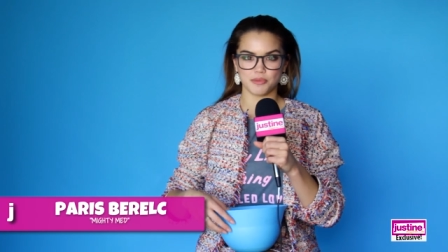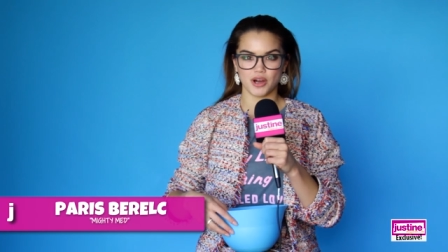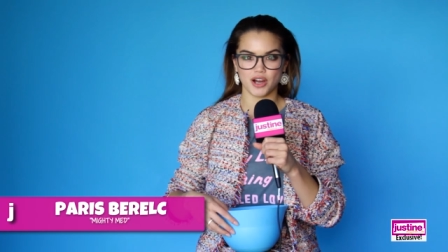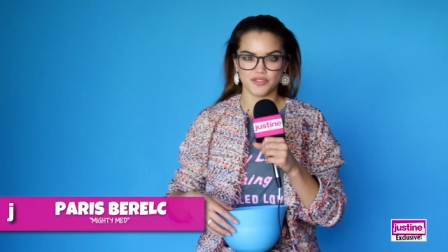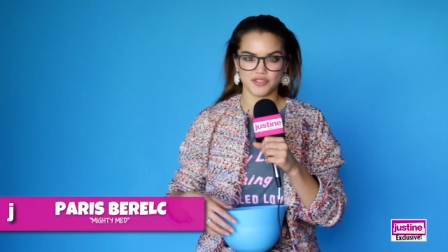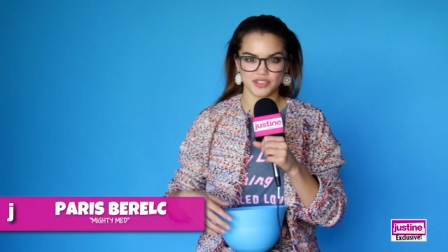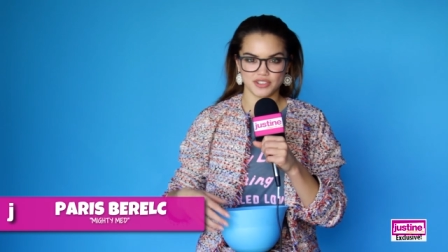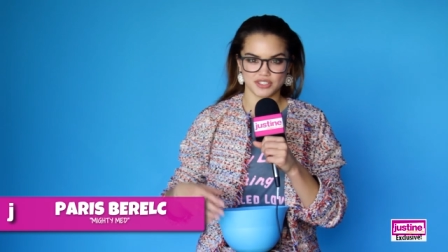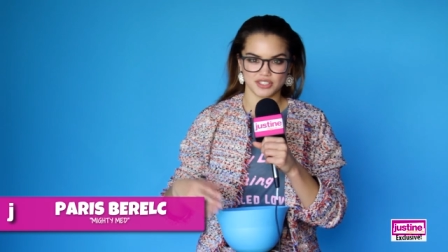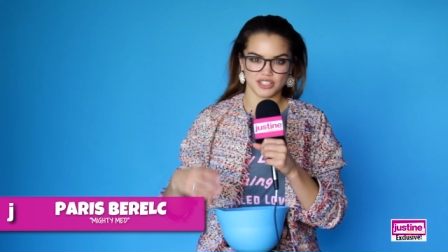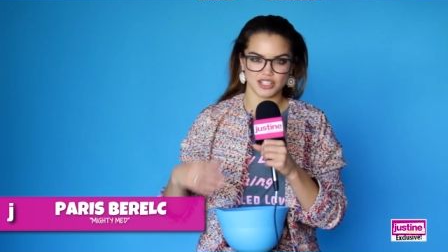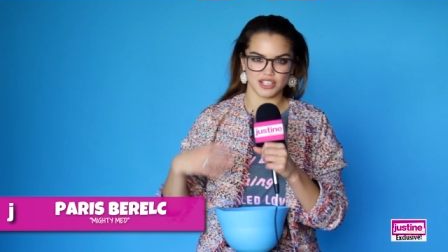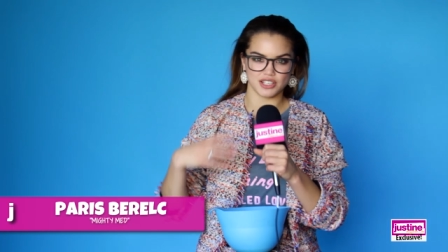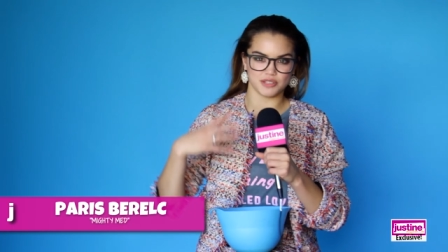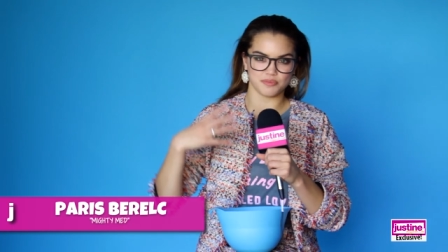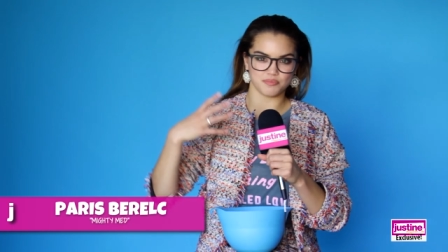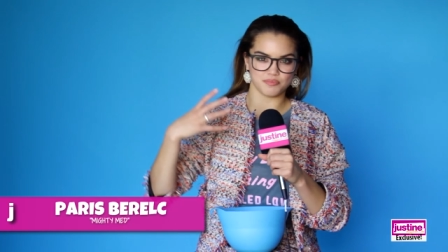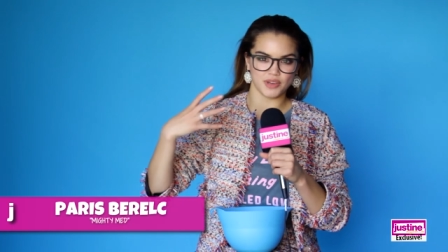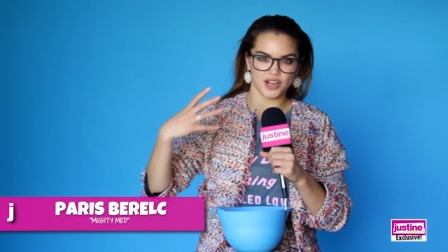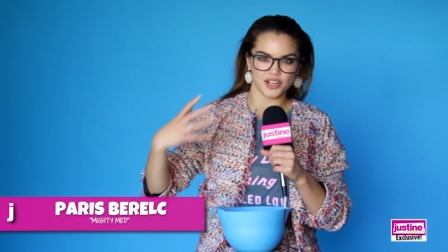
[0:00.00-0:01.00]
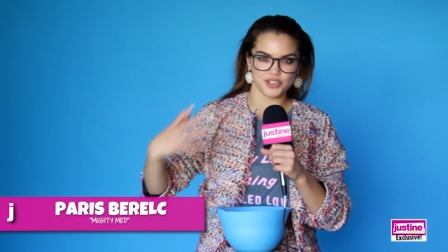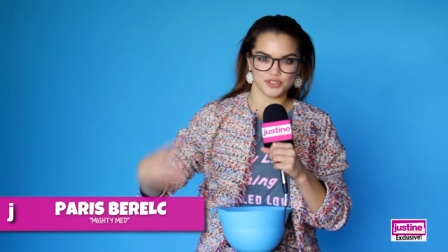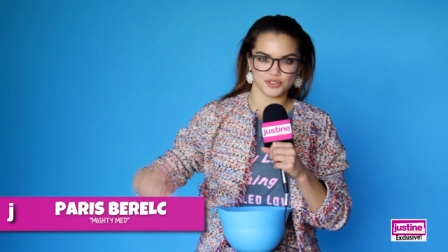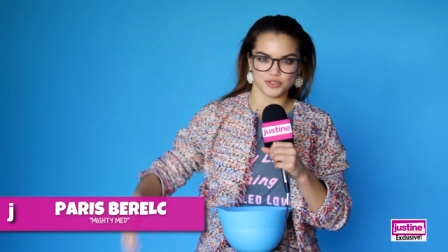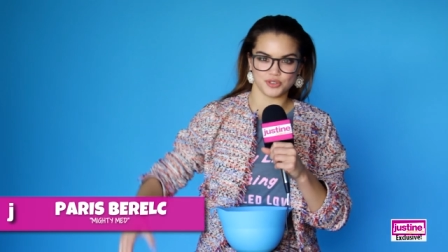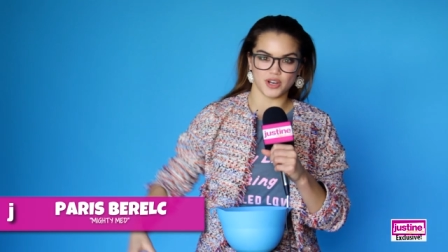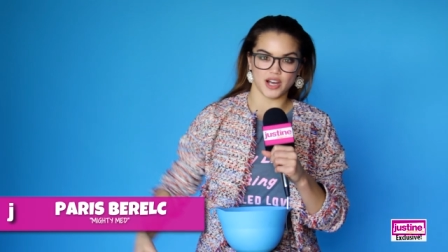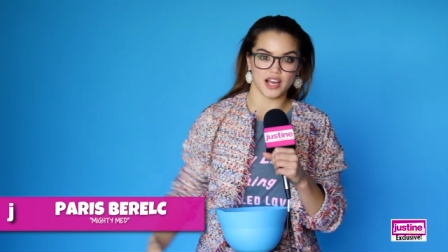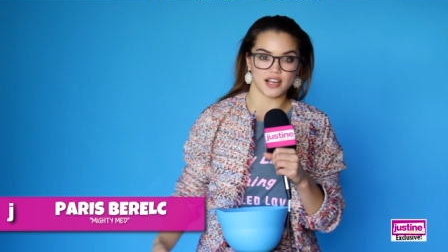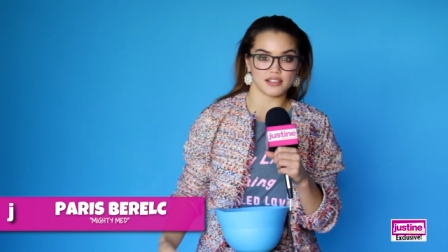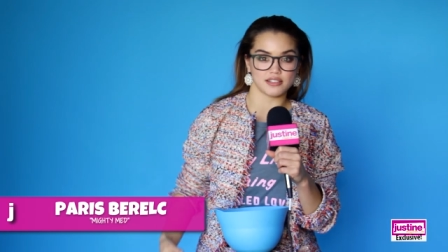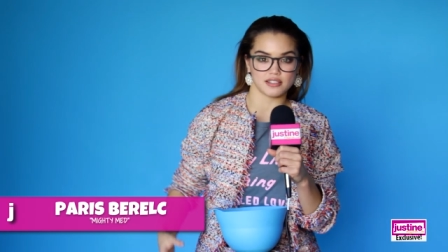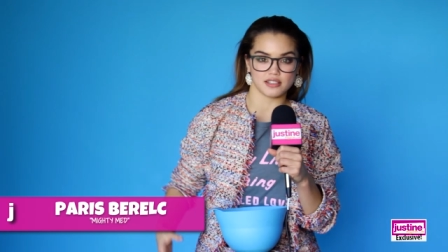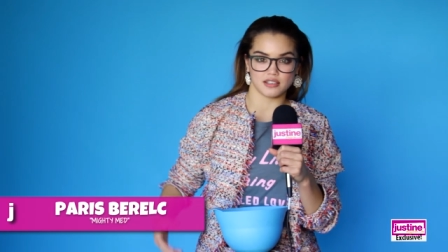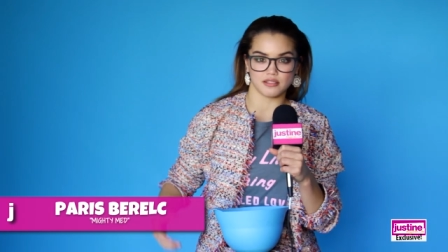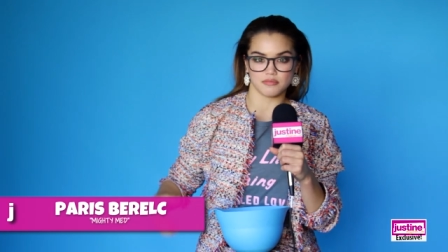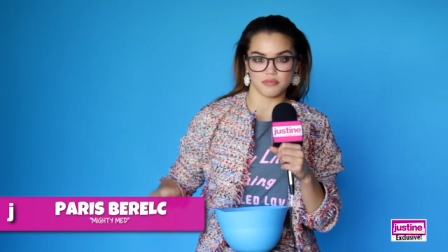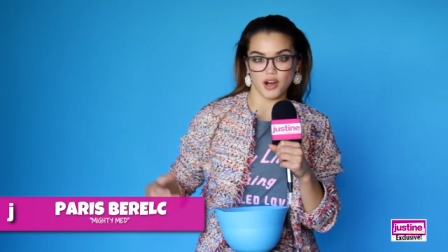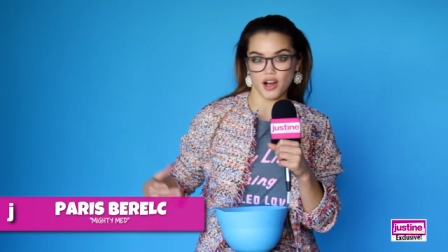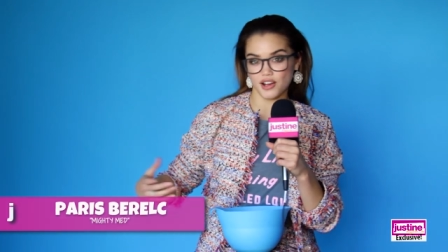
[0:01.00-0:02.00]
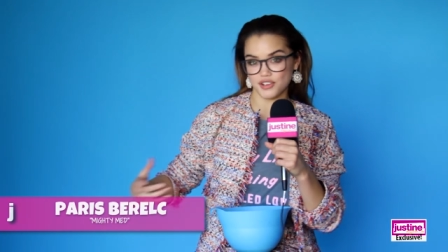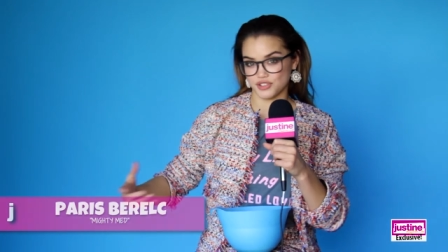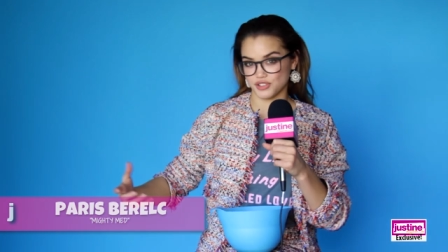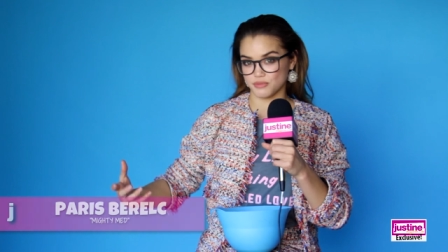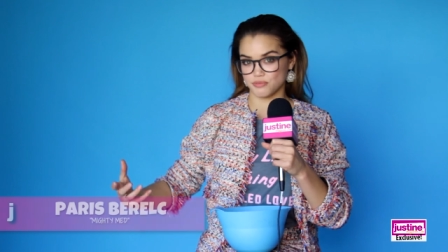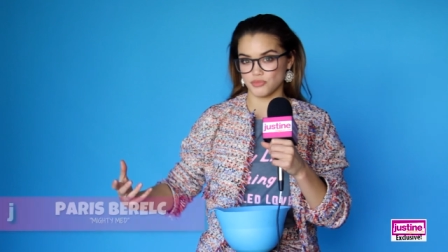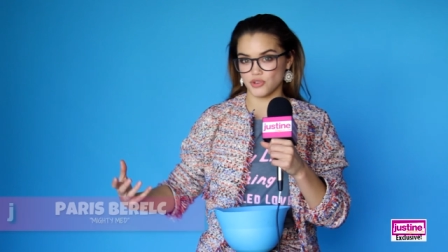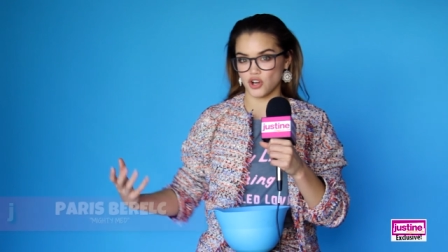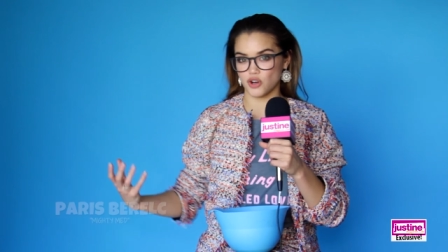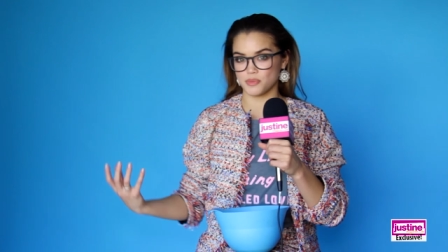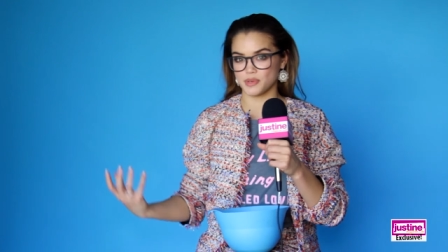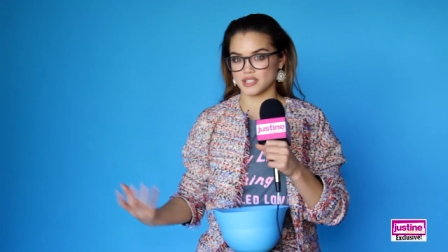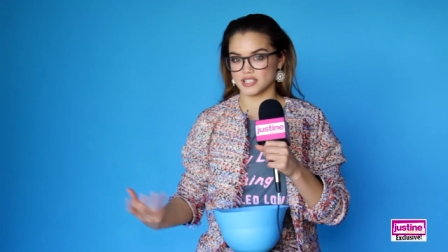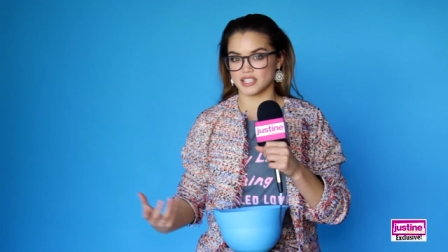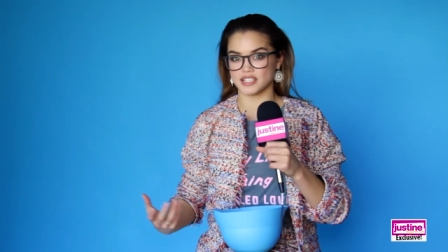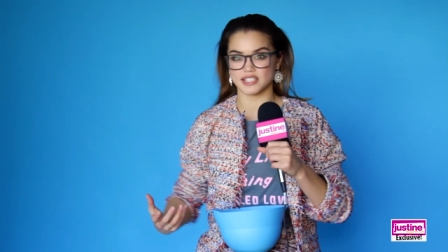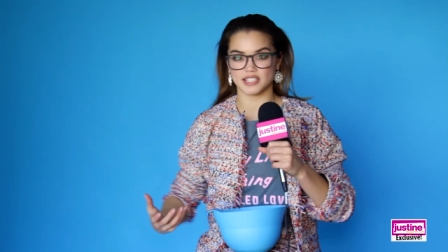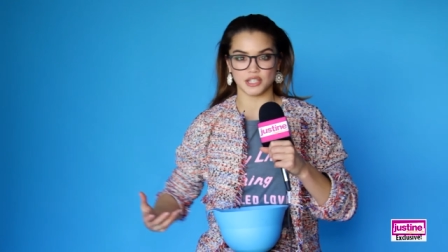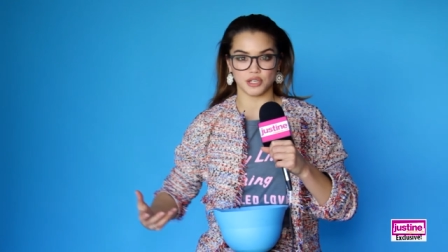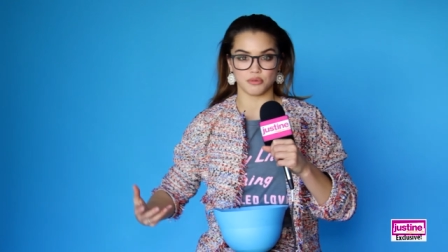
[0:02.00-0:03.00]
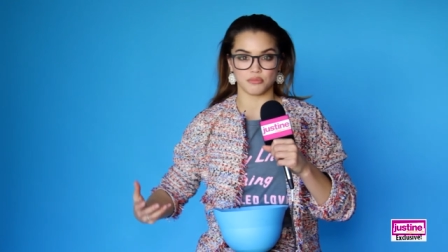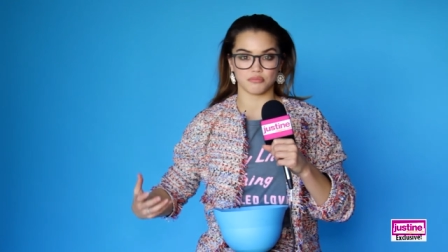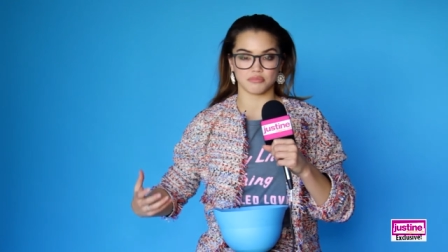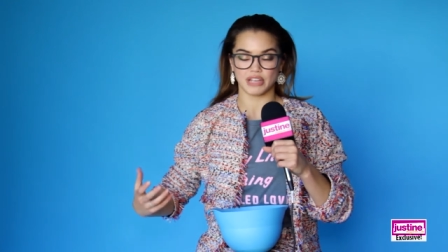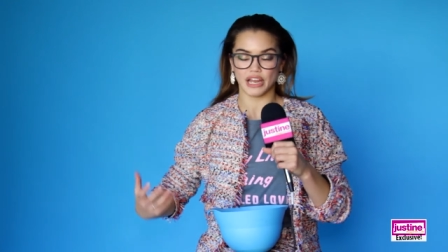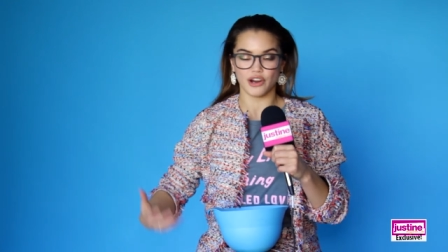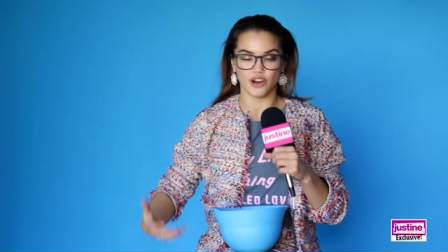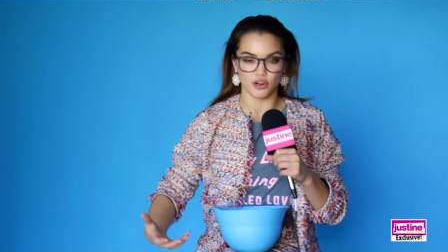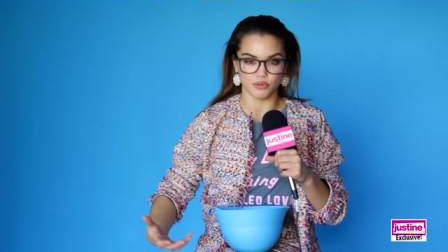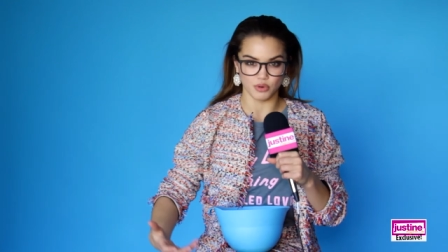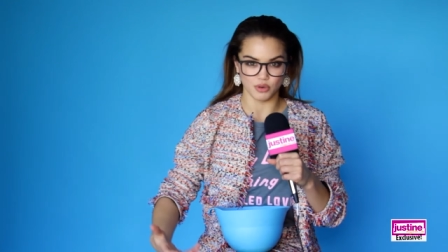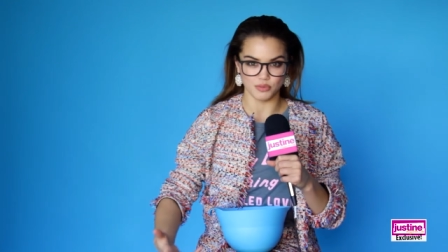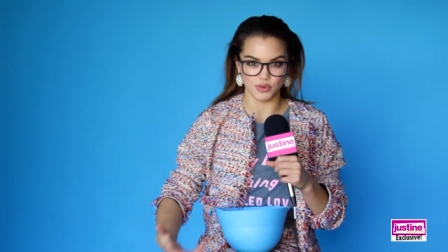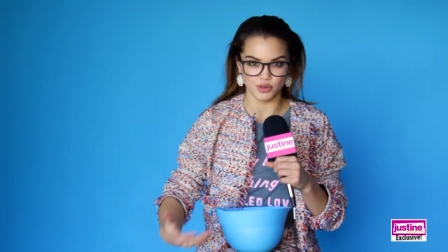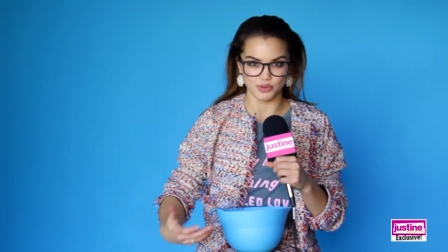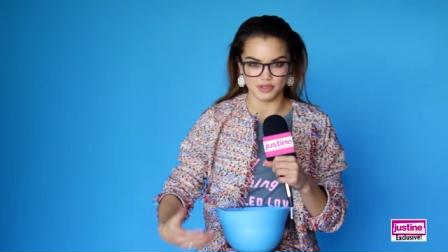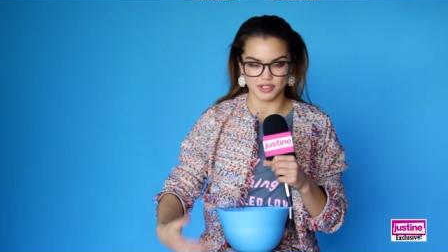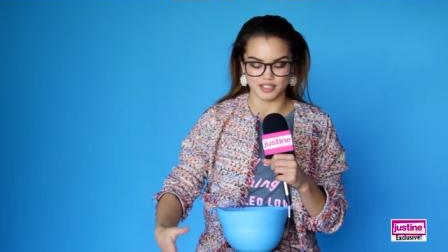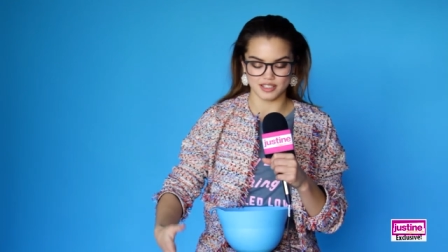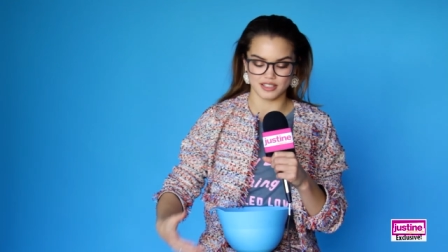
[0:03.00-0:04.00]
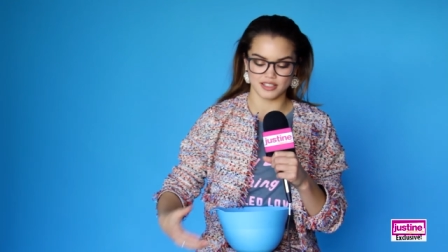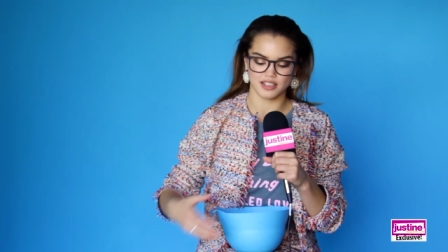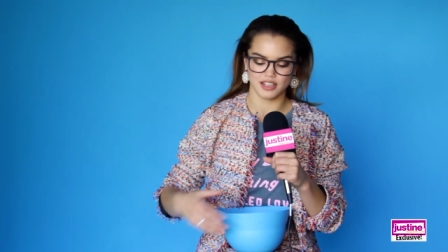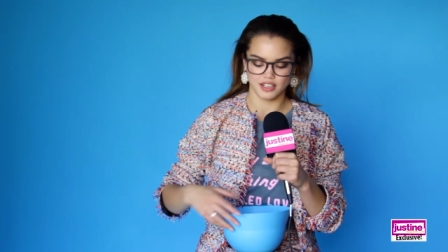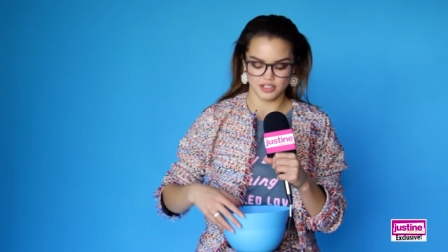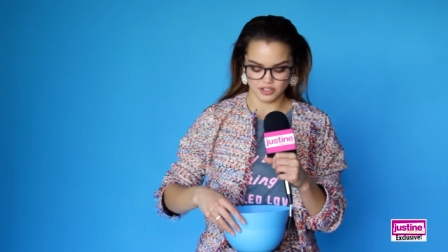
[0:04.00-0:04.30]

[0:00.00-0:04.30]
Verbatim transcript: Obviously, high school has some awesome moments and some terrible moments.